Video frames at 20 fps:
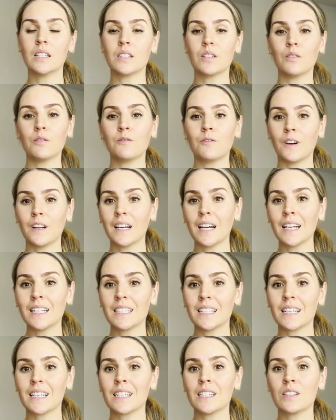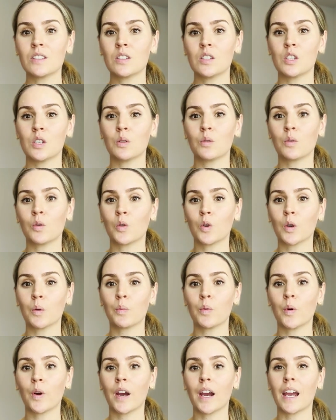Some fun ideas to
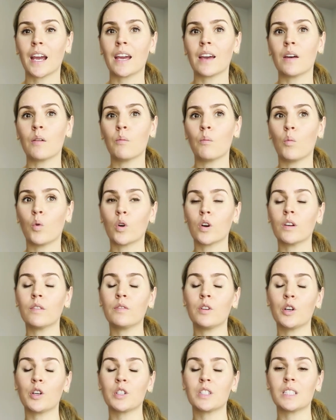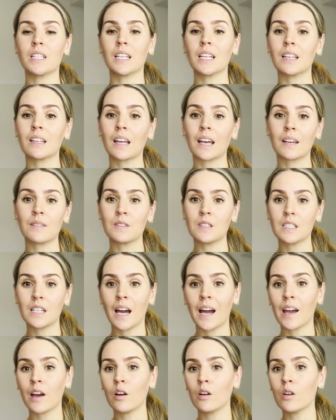incorporate more of your city
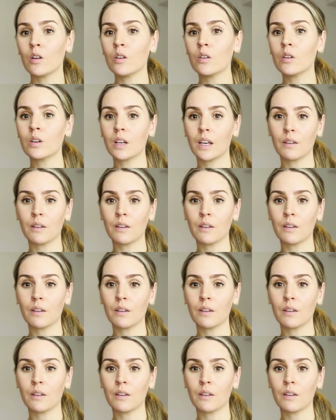lifestyle